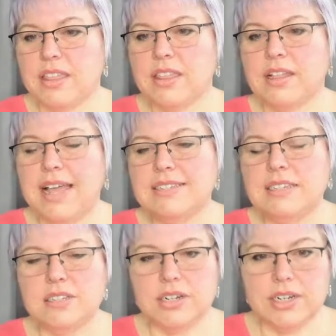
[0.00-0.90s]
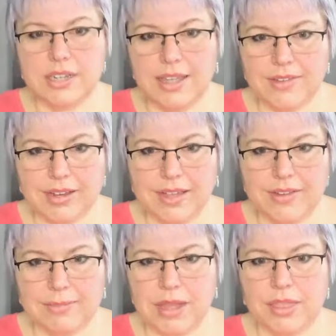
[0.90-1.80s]
The classes start at $11.11
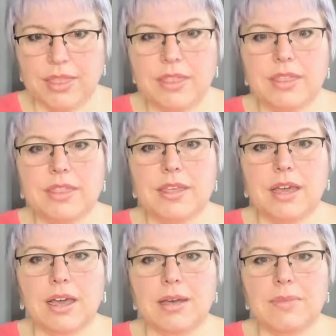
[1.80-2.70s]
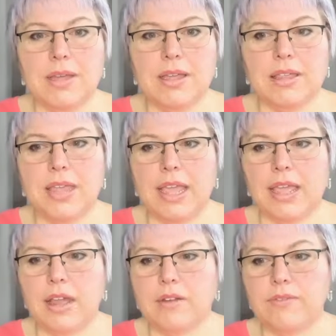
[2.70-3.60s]
a month.
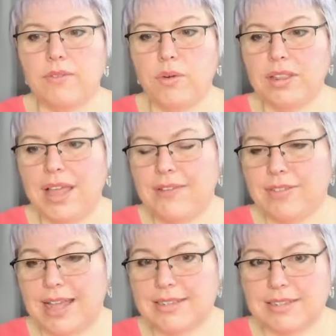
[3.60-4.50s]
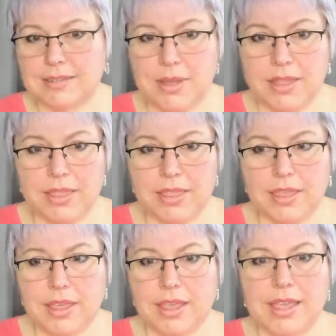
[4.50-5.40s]
They are 4 live classes a month,
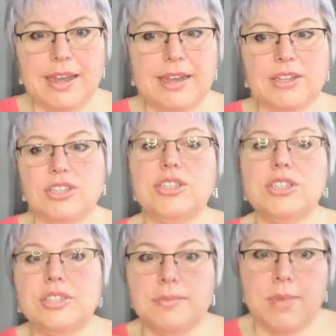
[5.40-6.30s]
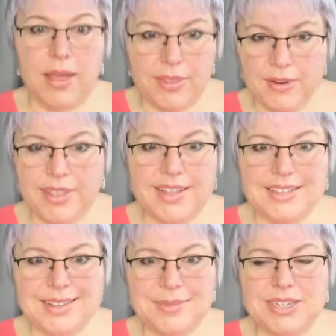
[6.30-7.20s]
in addition to some other
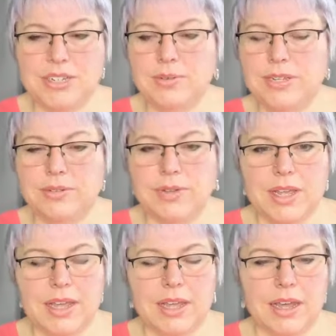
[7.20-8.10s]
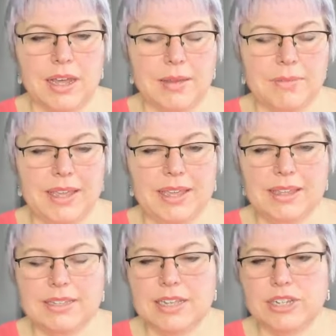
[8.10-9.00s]
things that we do. We do
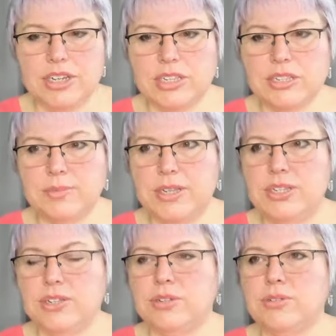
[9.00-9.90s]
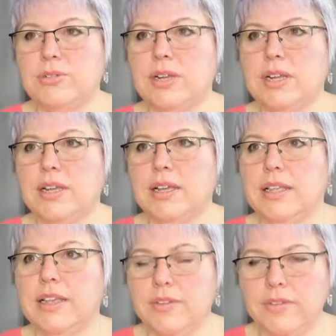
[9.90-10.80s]
healing sessions. We do
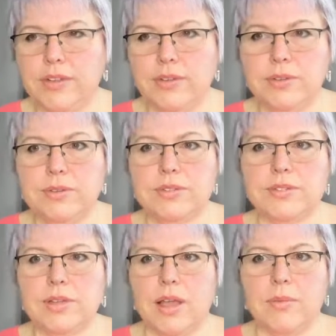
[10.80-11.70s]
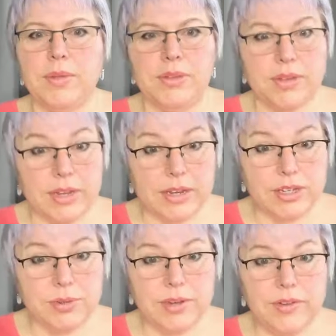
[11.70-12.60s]
interviews. We do an
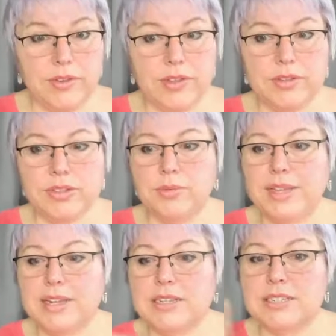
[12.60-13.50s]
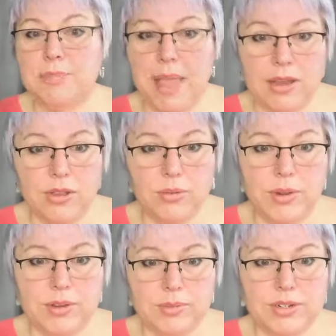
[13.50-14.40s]
intuitive interview so we can expand who
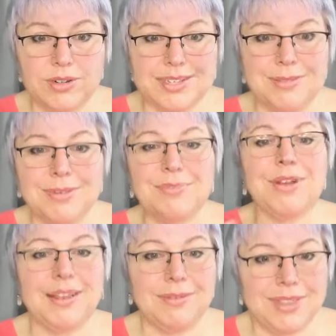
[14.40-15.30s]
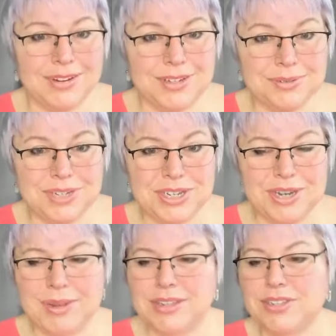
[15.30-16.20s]
we're trusting with, working with our
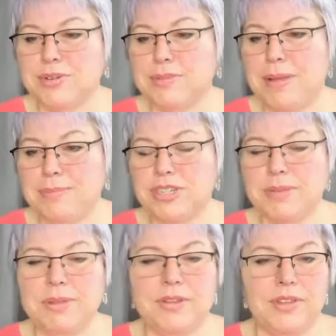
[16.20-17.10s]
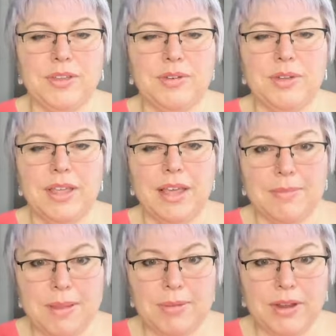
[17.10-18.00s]
intuition. We also do a member interview.
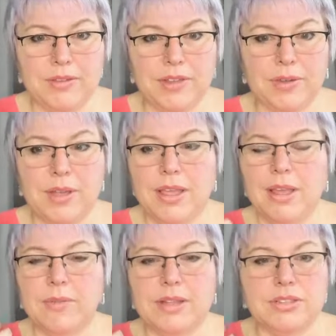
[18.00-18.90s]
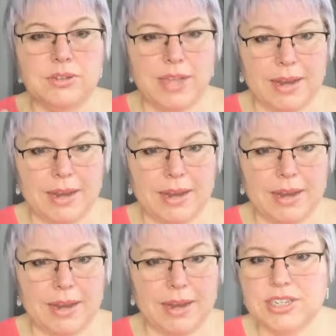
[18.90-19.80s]
We also do guided
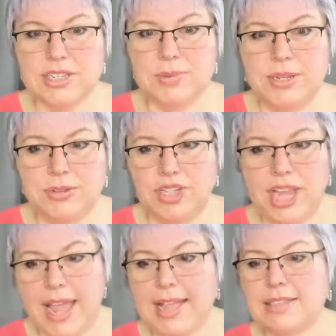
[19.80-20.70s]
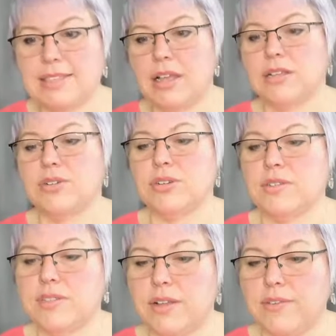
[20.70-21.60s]
meditations. We do chats, all sorts
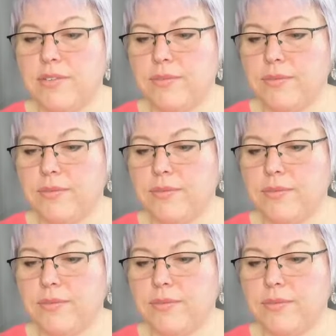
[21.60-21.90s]
of stuff.